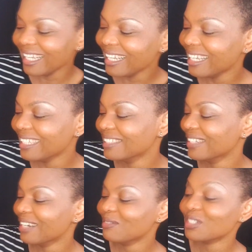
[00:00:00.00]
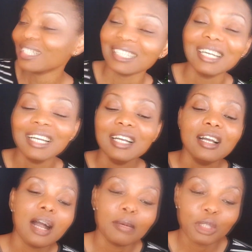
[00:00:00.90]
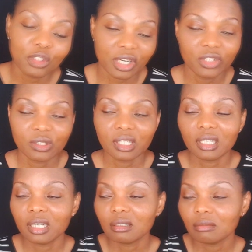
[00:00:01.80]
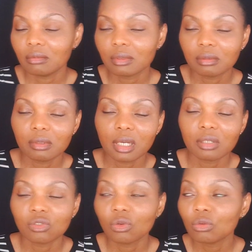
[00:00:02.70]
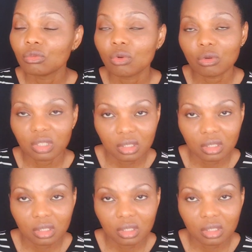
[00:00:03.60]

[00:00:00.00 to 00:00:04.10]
Anyway, I'm joking. I'm just trying to say that there's no rush.